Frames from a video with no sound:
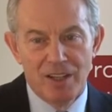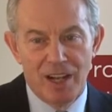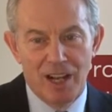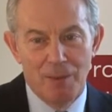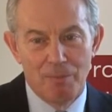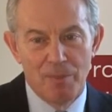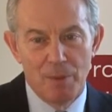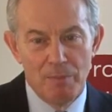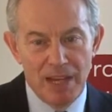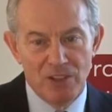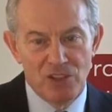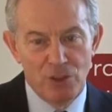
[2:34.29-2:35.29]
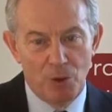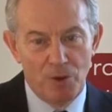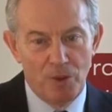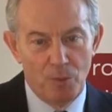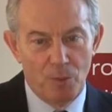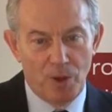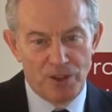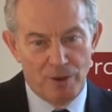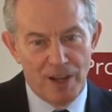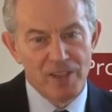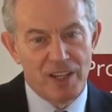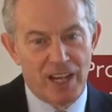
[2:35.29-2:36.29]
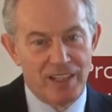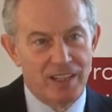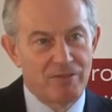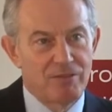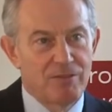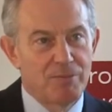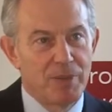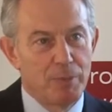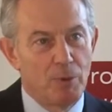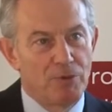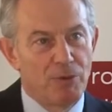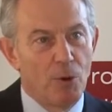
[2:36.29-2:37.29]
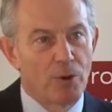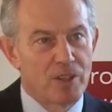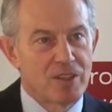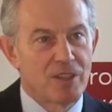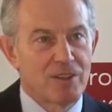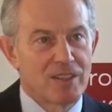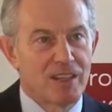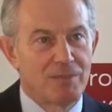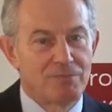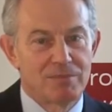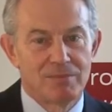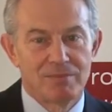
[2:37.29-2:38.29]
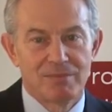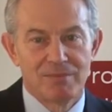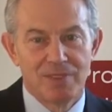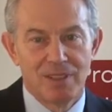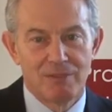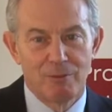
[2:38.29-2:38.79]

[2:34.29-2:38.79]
um, make sure that what you're educating people for has got some uh,